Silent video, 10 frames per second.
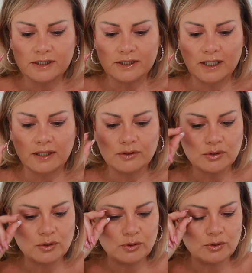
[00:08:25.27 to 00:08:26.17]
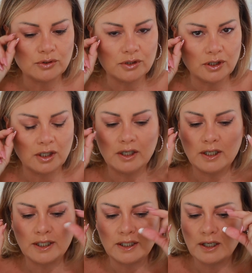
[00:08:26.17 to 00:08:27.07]
downturned
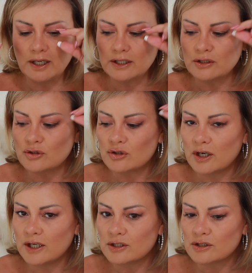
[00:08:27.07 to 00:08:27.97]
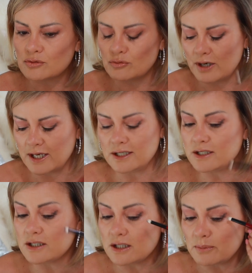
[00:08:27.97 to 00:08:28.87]
eye I can try and just
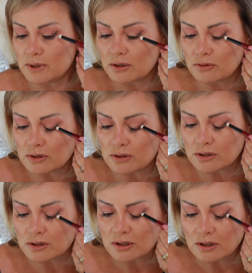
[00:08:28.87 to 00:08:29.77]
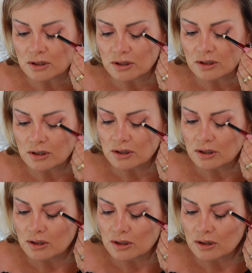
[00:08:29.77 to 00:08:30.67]
raise the appearance
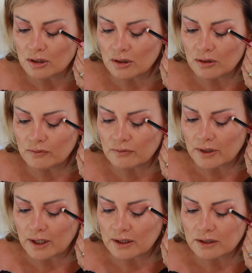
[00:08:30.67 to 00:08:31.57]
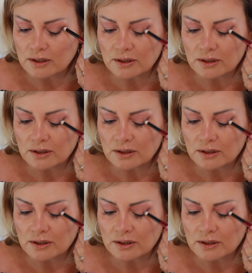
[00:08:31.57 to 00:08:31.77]
of that.